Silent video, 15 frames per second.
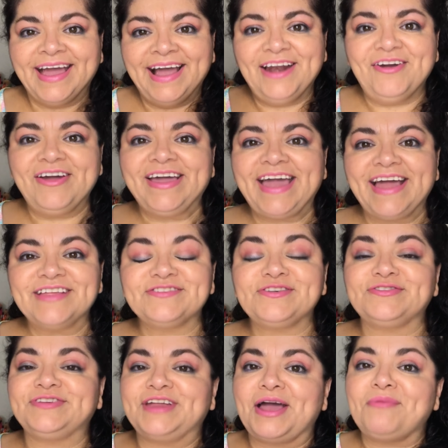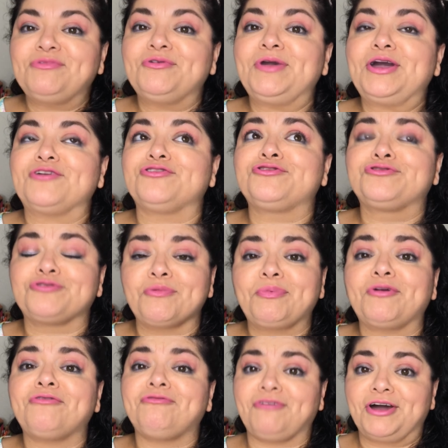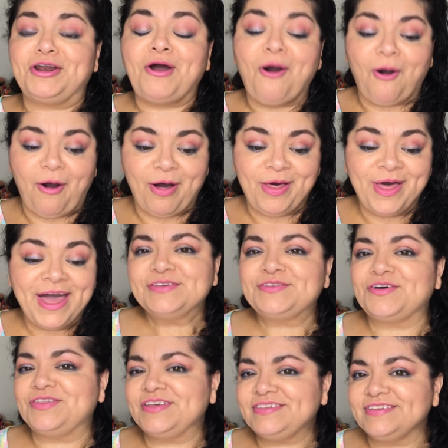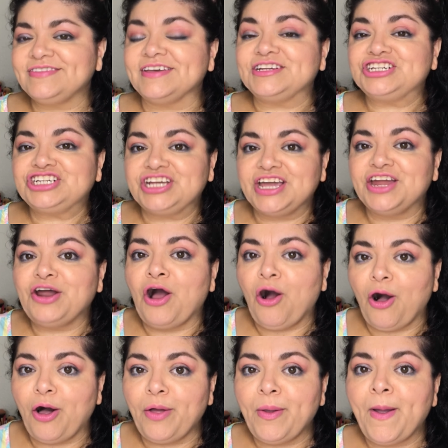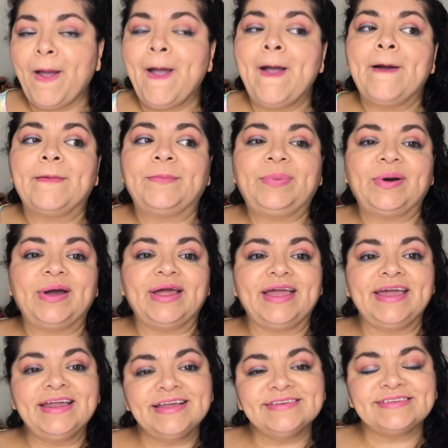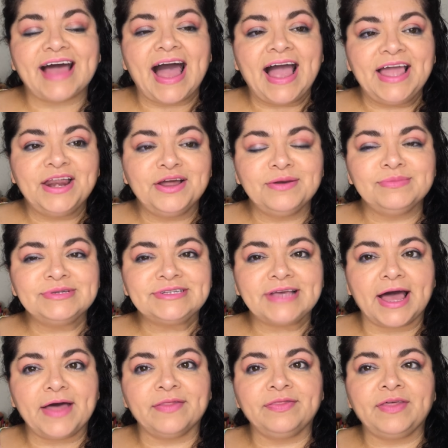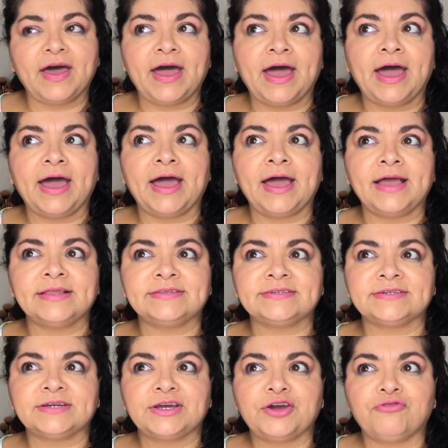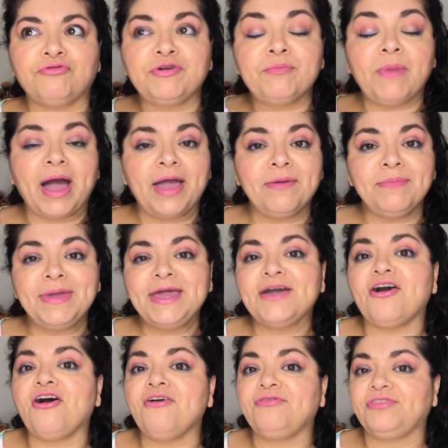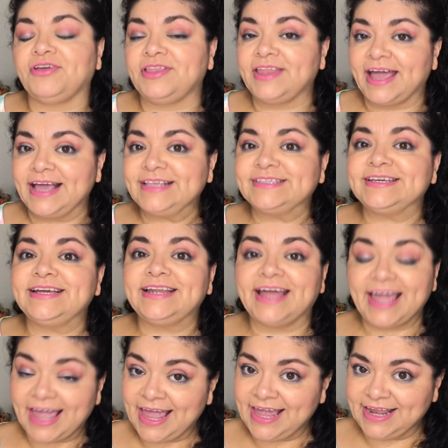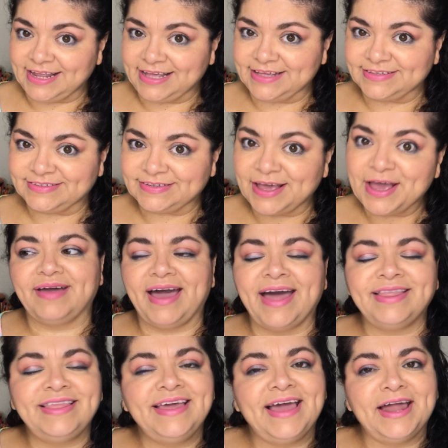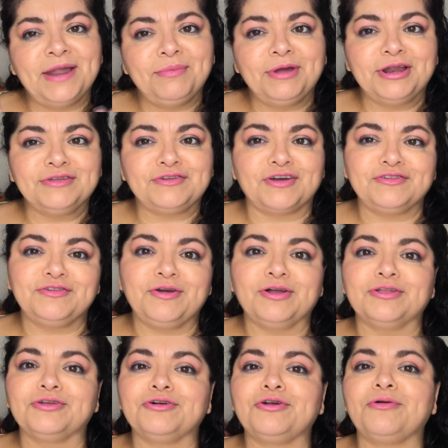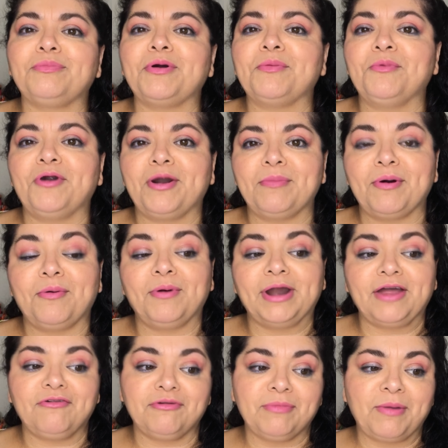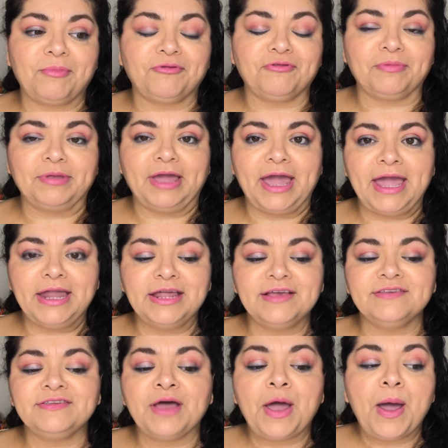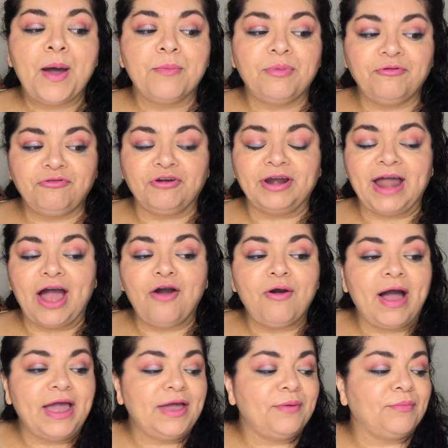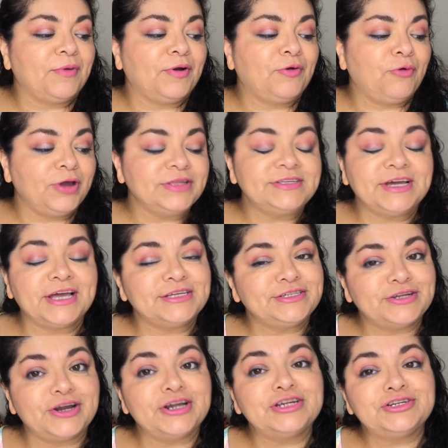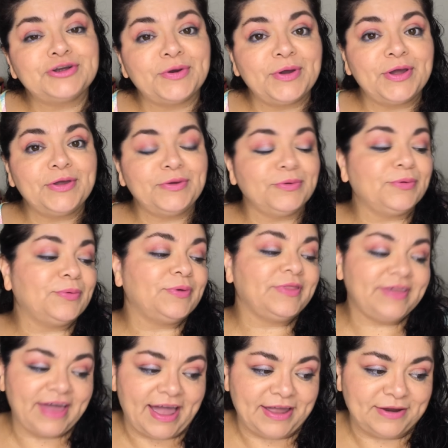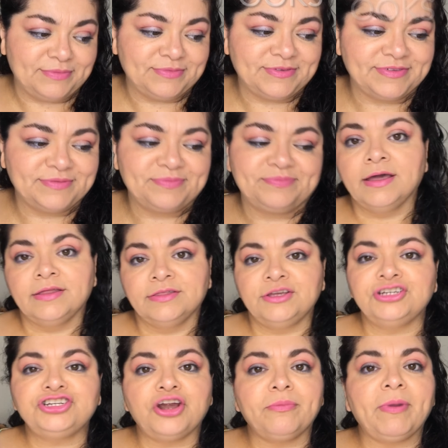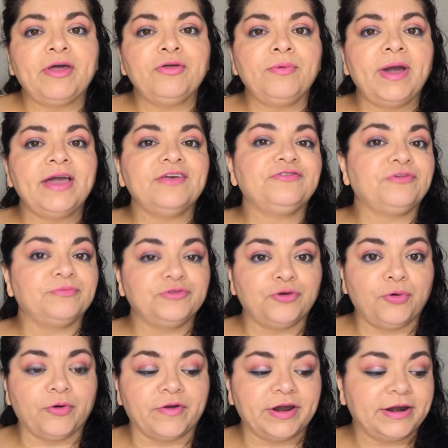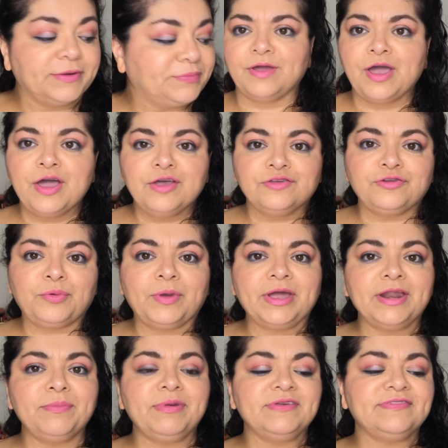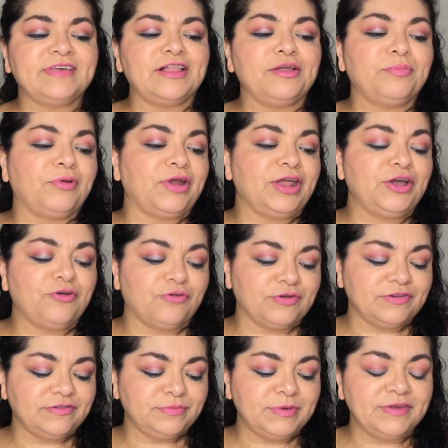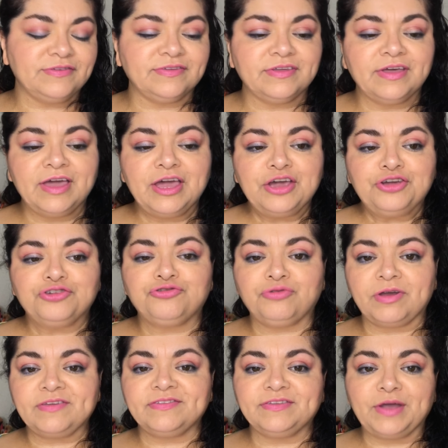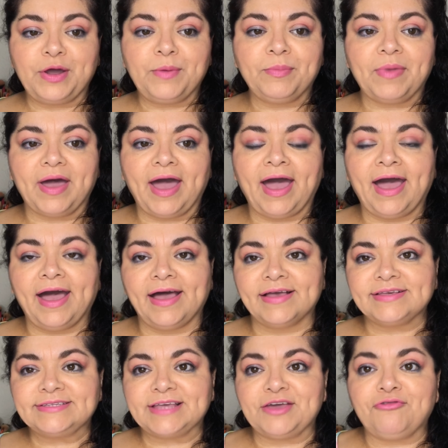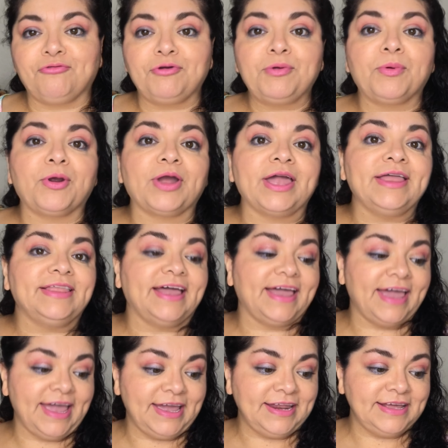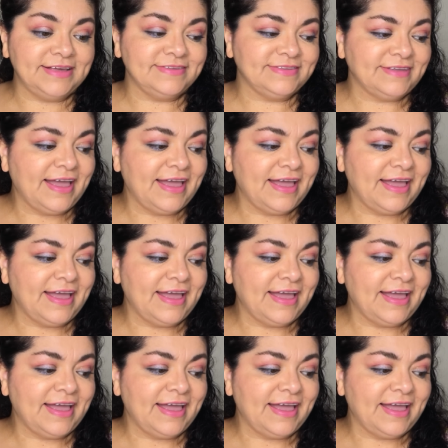Hello again. So today I'm doing a super fun haul. So this is a Shein haul, but it is items that remind me of the 1980s. At the end, I'm going to talk to you a little bit more about what I remember from the 80s, but for now, I am going to get started showing you the items. This shirt, by the way, is from Torrid. So we're going to be celebrating Christmas dressed up as if we were in the 80s.